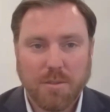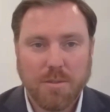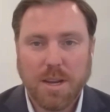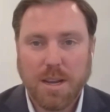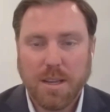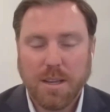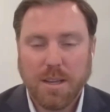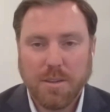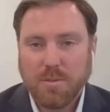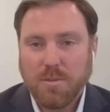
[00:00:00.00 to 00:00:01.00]

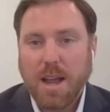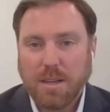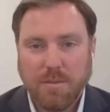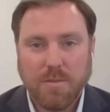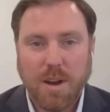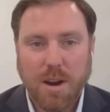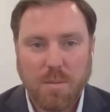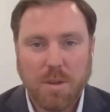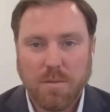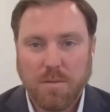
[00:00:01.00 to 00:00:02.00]
creating an attractive
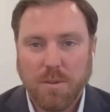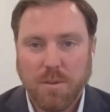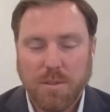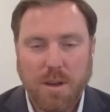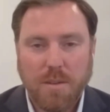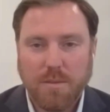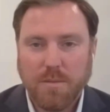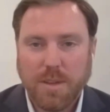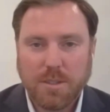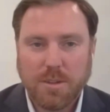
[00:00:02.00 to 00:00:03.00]
environment for a thoughtful
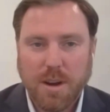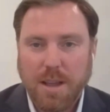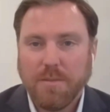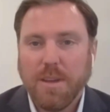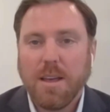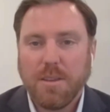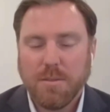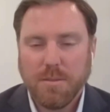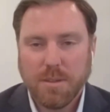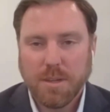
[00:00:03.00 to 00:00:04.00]
investor to add
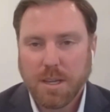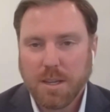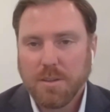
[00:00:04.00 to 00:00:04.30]
value. And